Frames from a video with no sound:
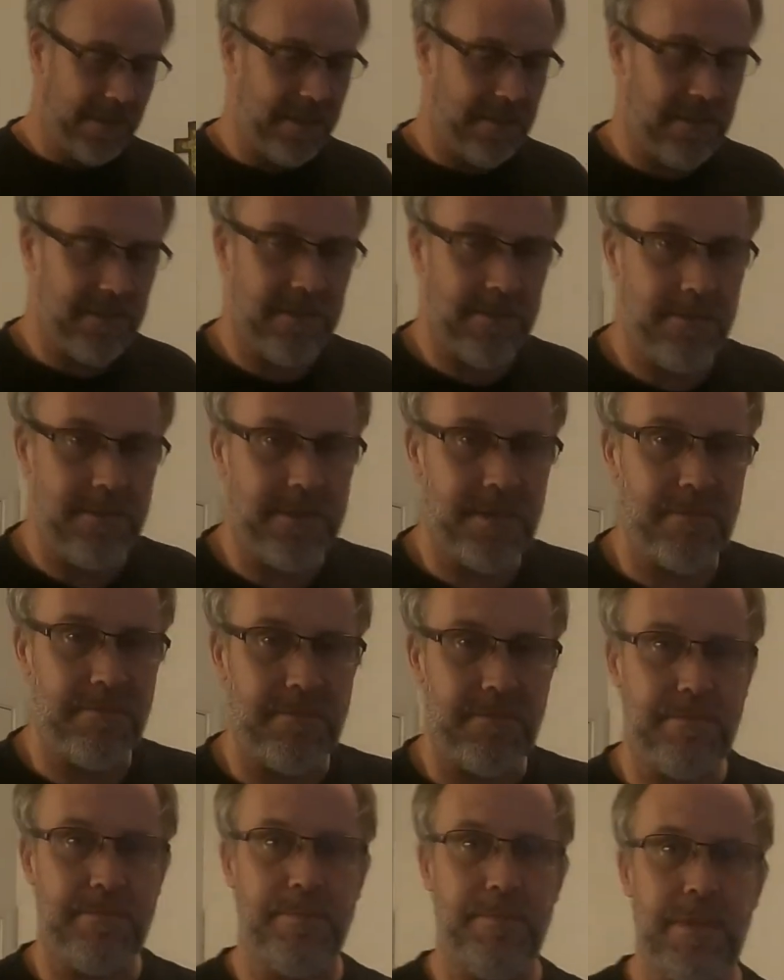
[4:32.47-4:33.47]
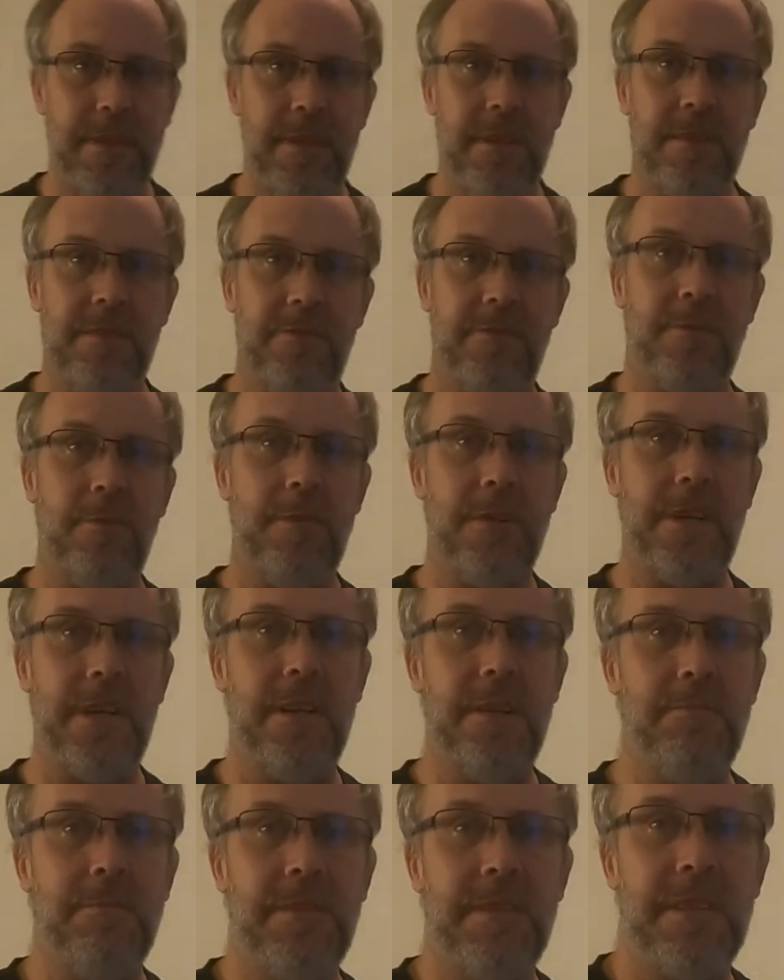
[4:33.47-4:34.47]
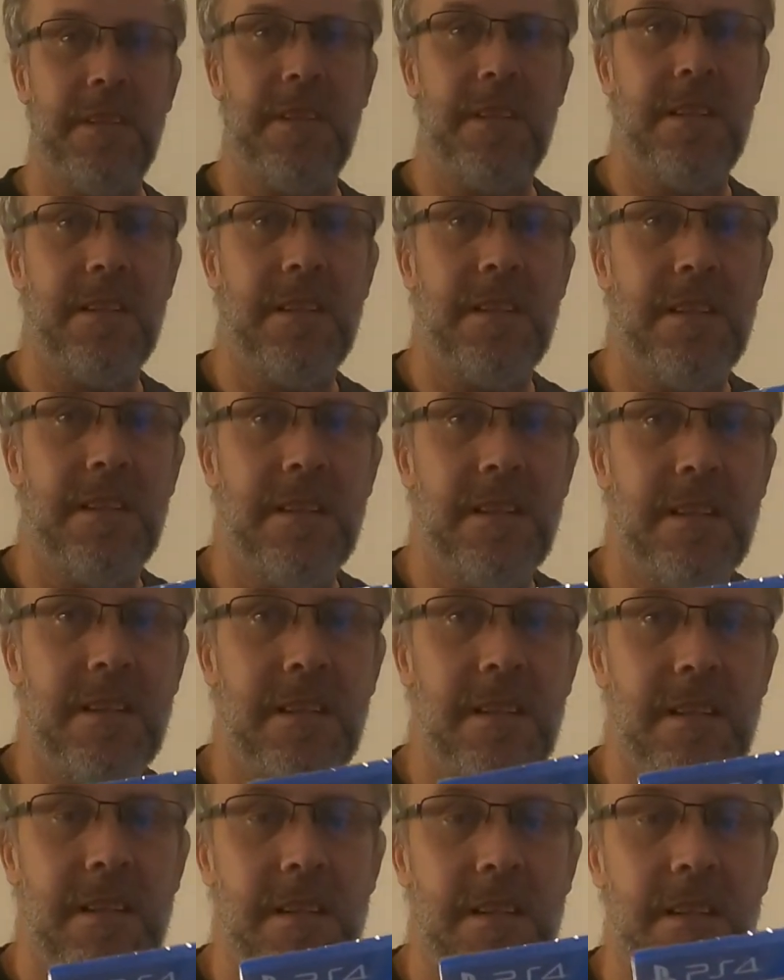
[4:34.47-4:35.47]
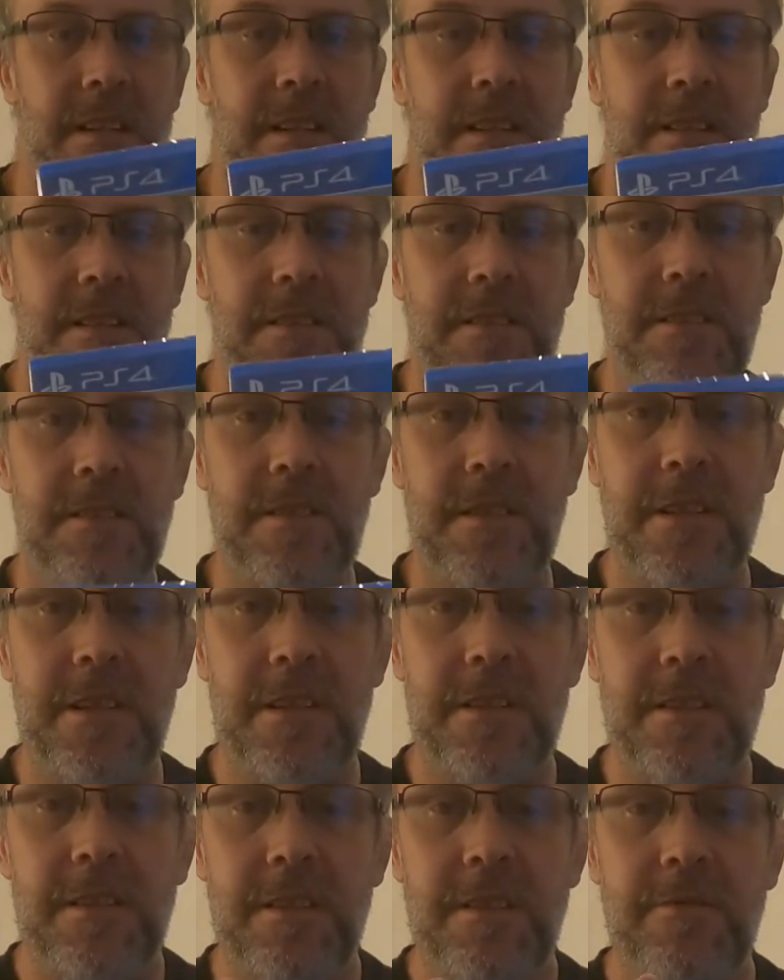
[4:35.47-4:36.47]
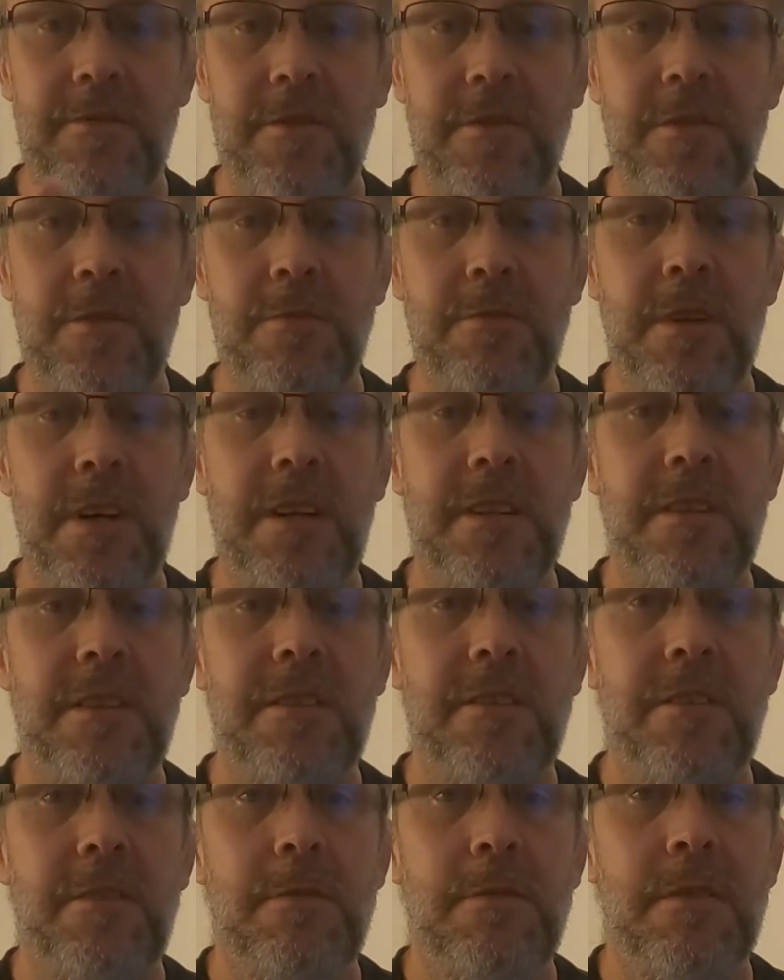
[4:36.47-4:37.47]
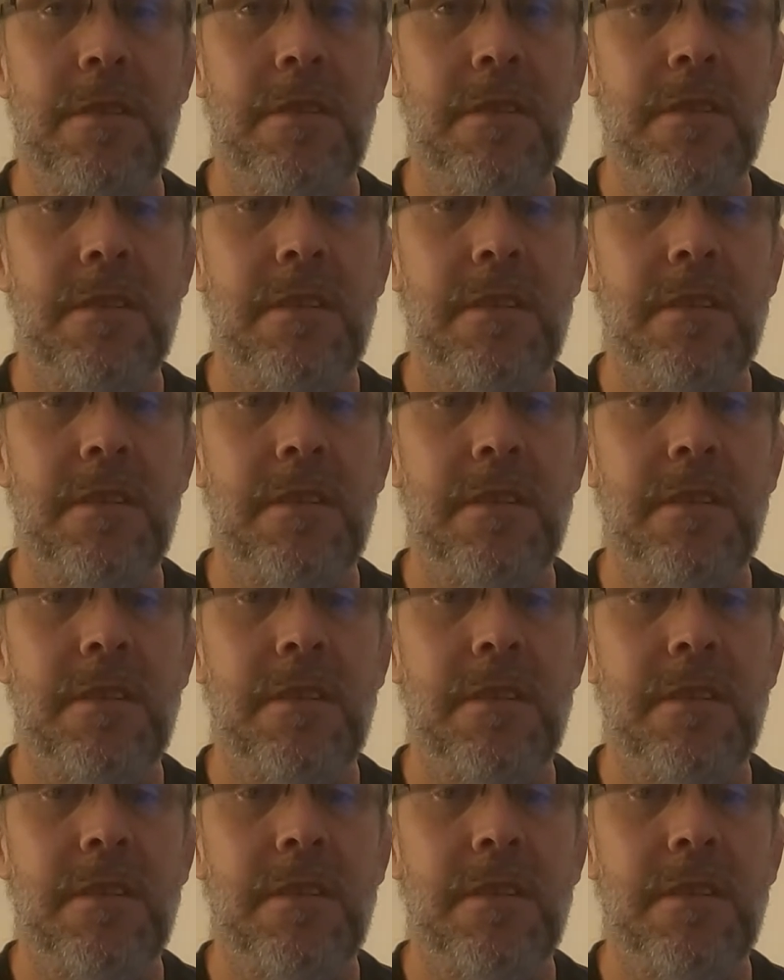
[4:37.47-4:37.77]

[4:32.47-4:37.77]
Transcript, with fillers: like to do some PS4 games. So I got this for 292